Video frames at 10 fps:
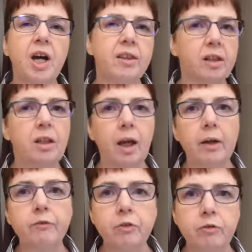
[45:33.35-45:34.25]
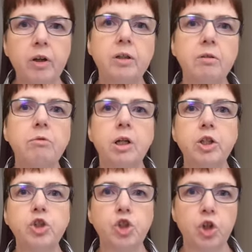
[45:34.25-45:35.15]
I think you have to find the
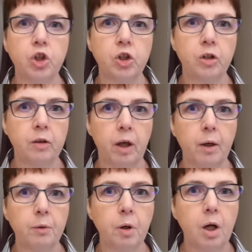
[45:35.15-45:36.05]
right shirt though,